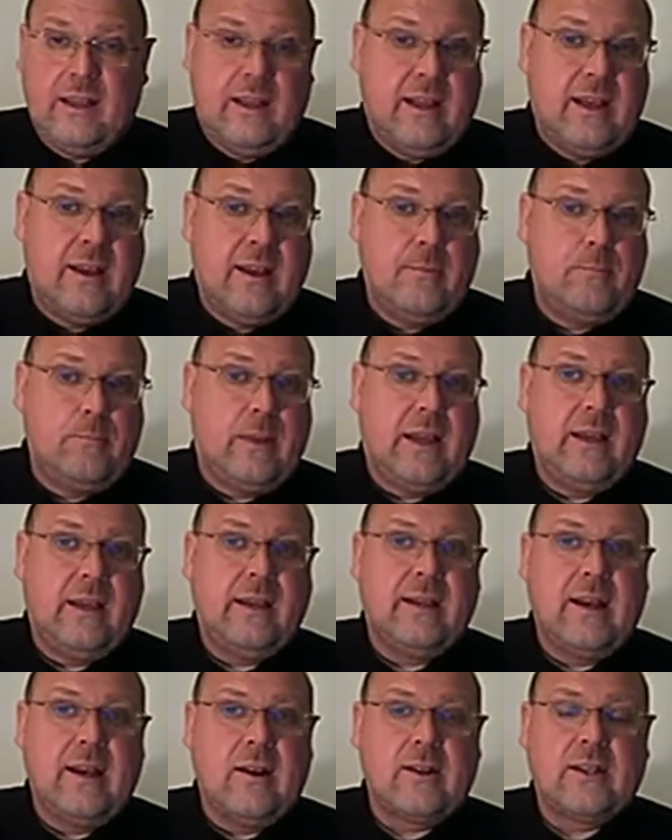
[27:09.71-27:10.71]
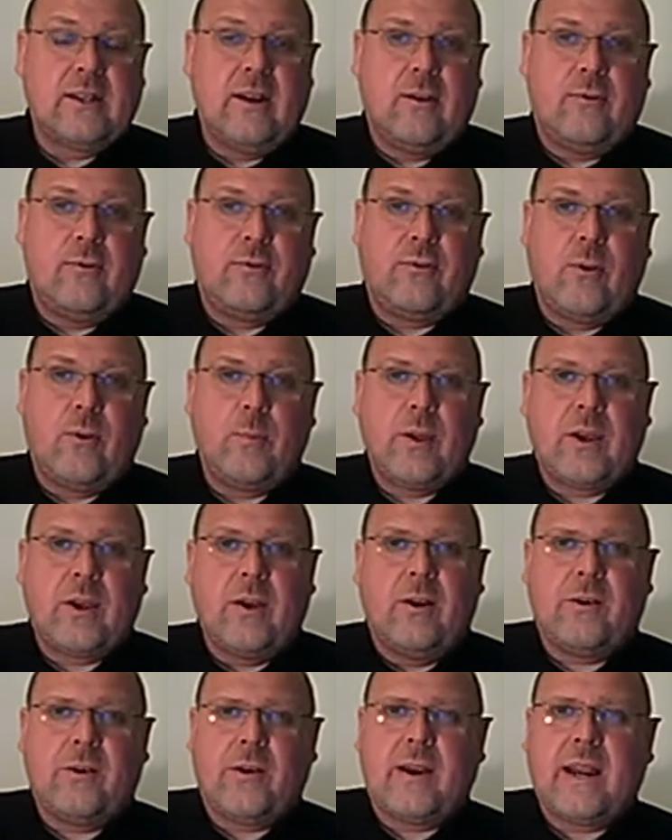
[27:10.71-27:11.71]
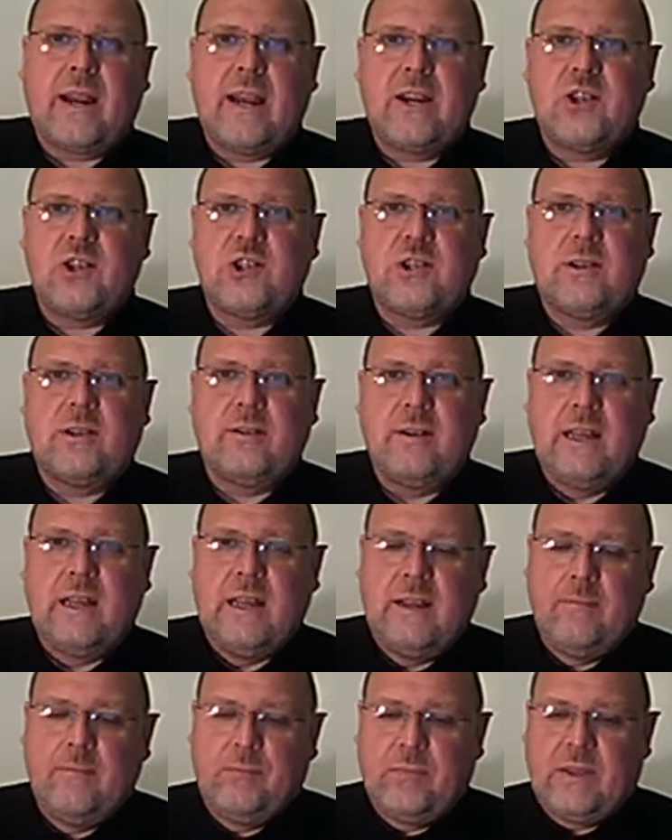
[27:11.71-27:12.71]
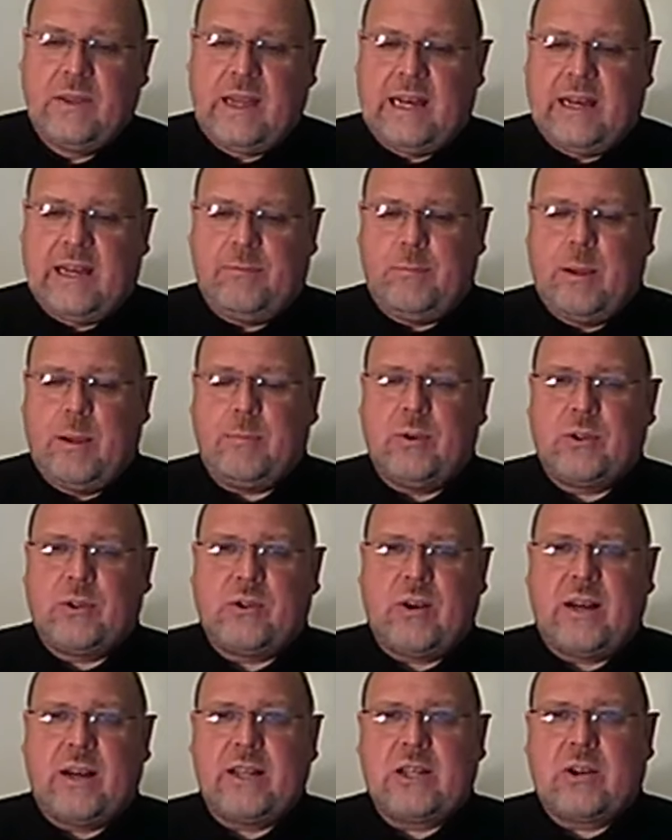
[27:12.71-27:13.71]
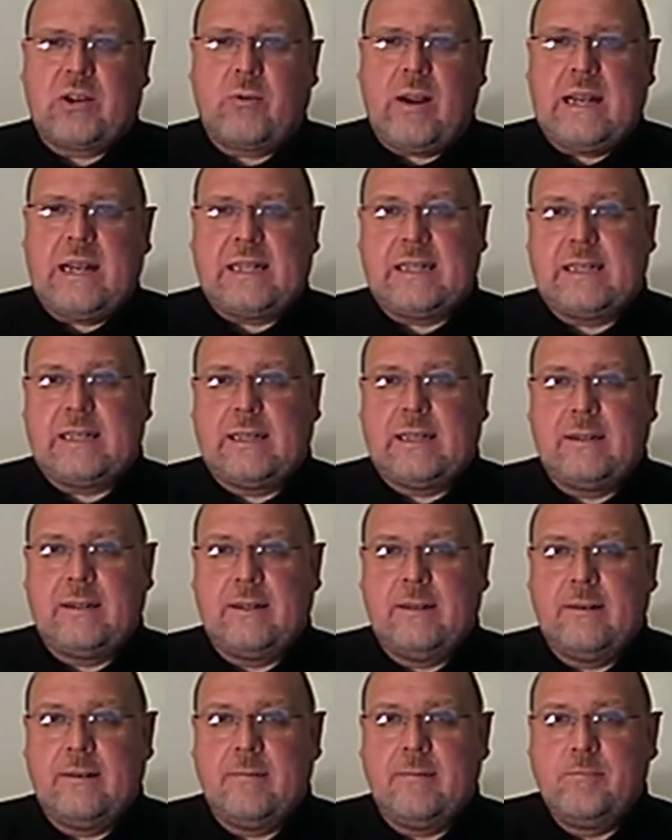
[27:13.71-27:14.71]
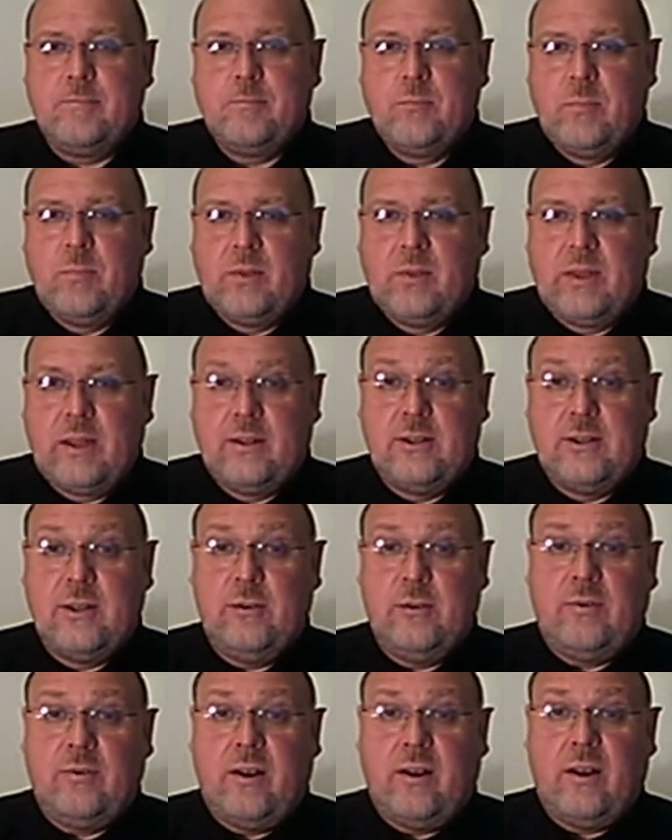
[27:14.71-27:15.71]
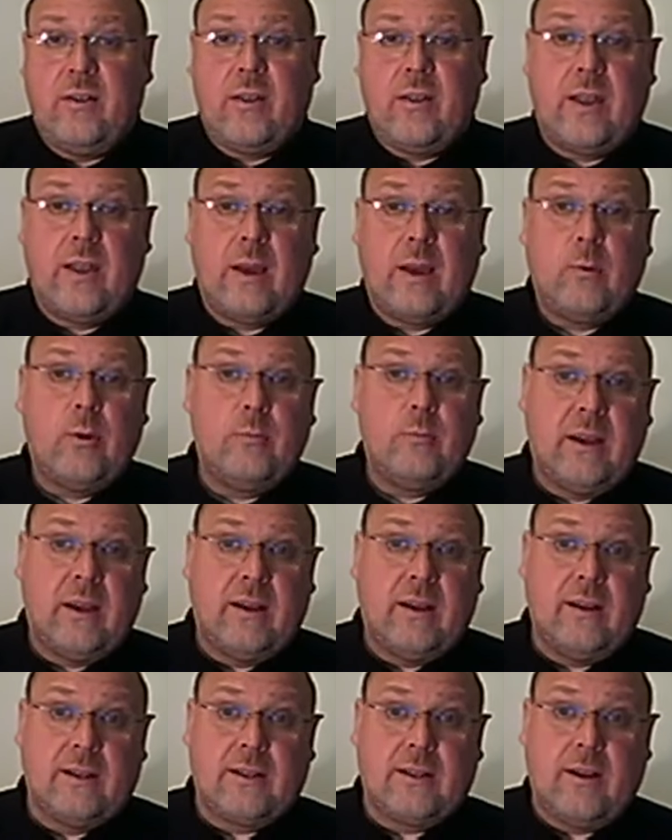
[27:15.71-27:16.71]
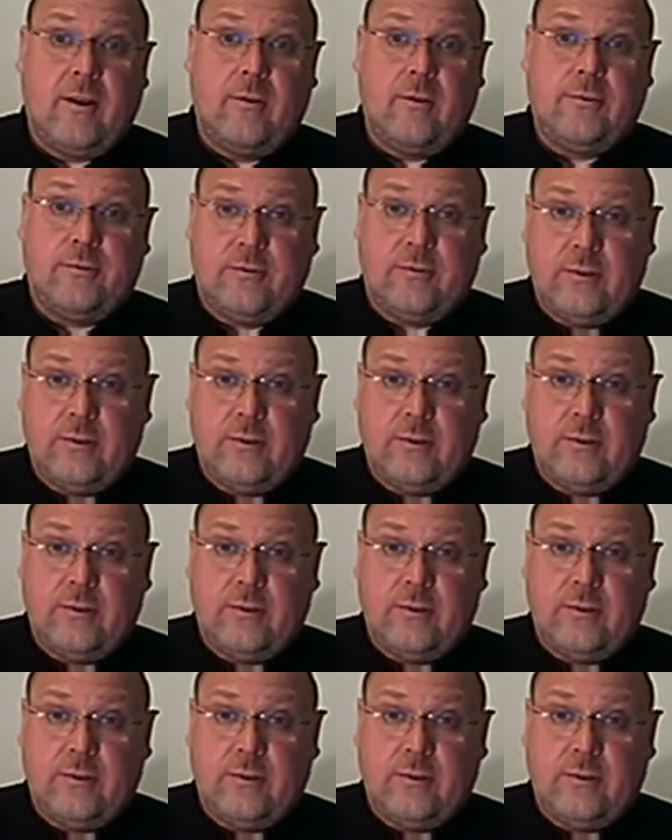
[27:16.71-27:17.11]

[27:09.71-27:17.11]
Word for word: uh, being cut off from the congregation, that if people transgressed too far, that they would be cut off.